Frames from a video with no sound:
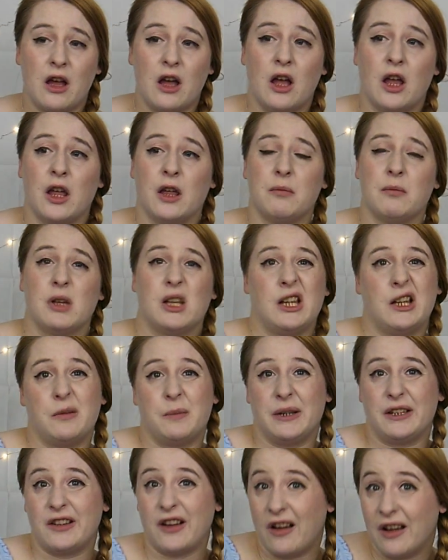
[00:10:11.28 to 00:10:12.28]
I'm a little
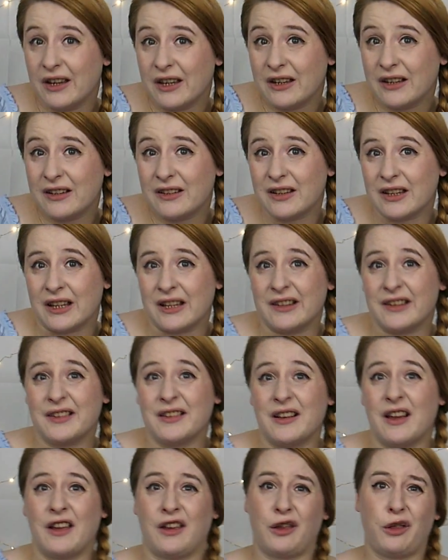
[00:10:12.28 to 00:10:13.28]
bit tired, it's
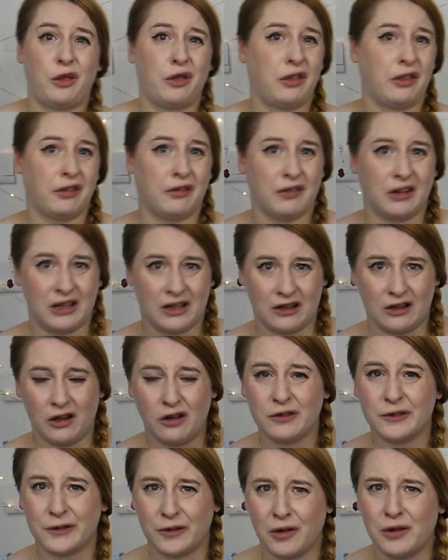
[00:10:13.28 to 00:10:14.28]
like 3
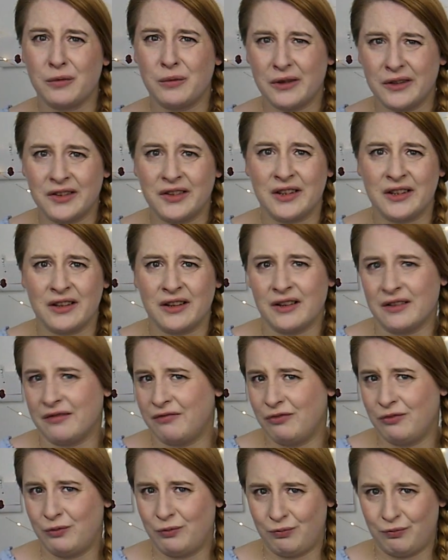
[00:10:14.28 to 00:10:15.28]
o'clock, so I was in the
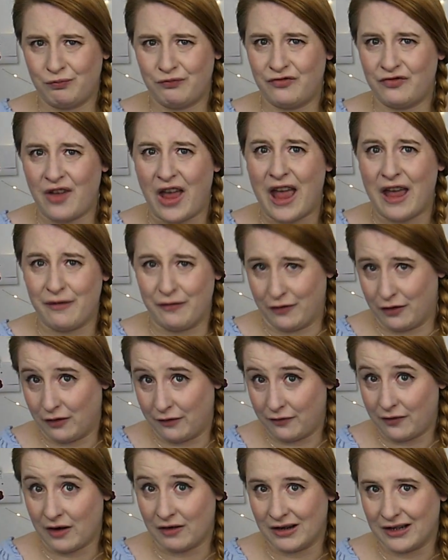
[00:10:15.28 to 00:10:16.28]
fair for a
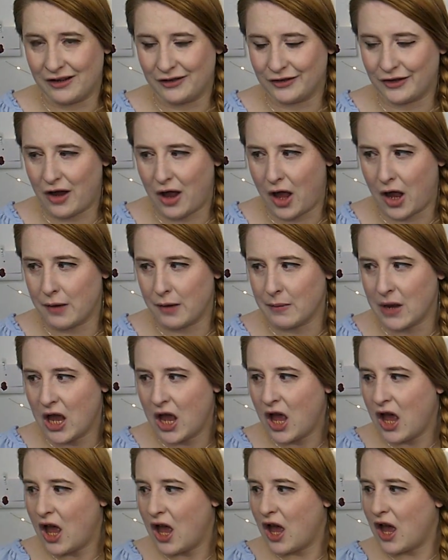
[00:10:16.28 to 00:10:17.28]
very long time.
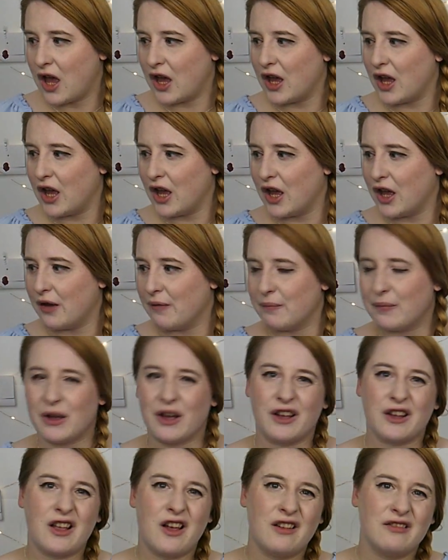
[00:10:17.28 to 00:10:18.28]
But
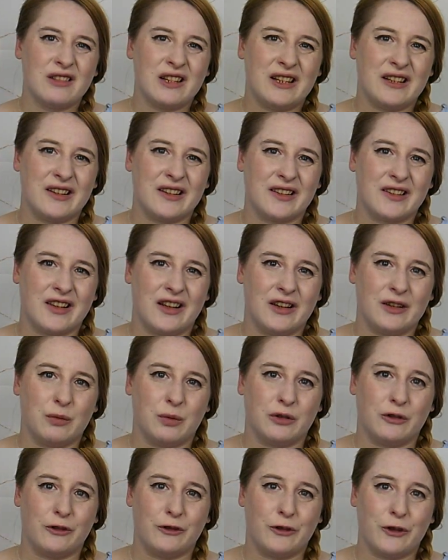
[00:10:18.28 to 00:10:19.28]
I can't really decide
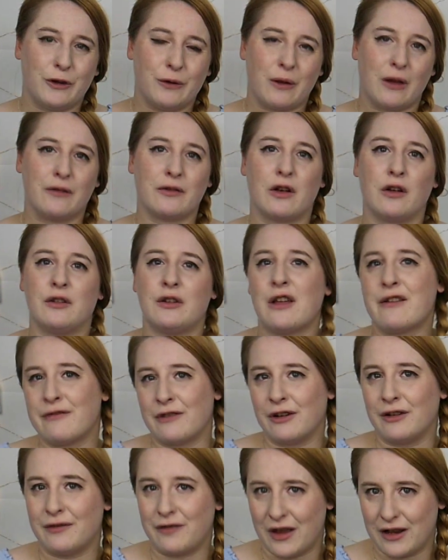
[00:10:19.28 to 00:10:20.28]
what to do. I've got
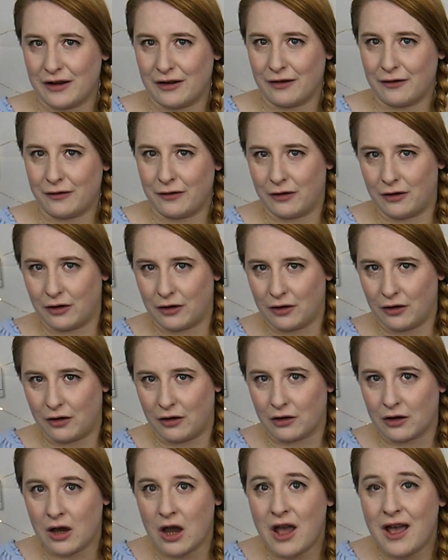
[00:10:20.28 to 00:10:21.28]
another event at 4
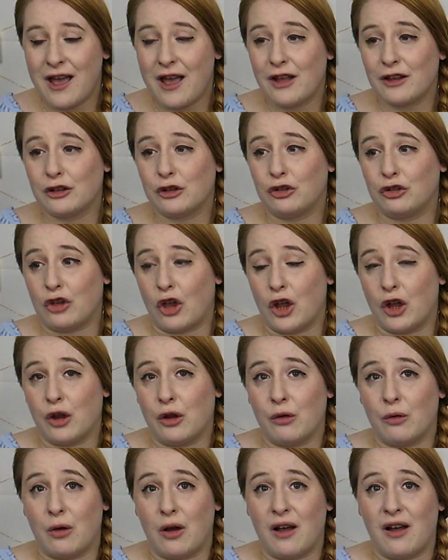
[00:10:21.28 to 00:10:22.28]
o'clock,
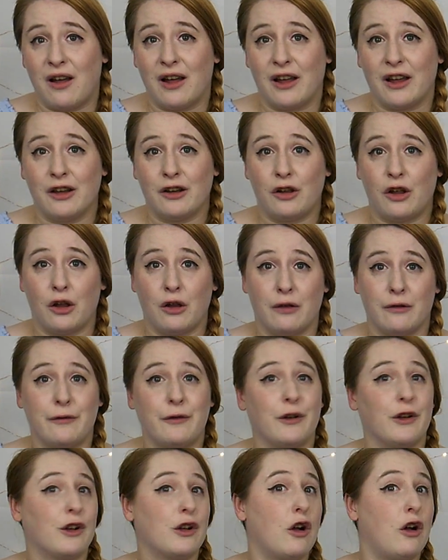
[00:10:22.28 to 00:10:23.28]
so I go
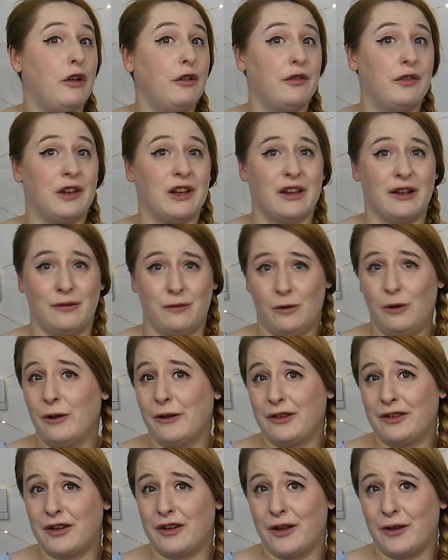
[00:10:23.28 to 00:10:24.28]
for a coffee at
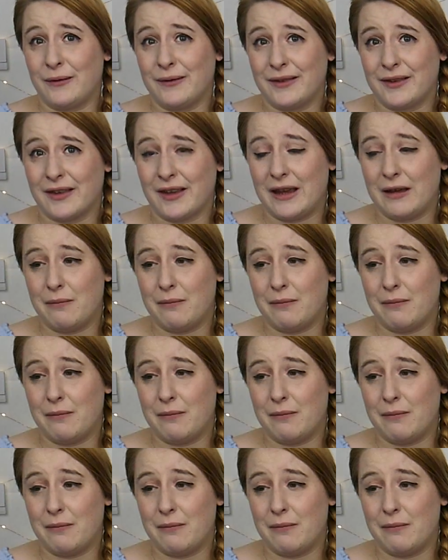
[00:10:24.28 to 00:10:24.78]
Waterstones in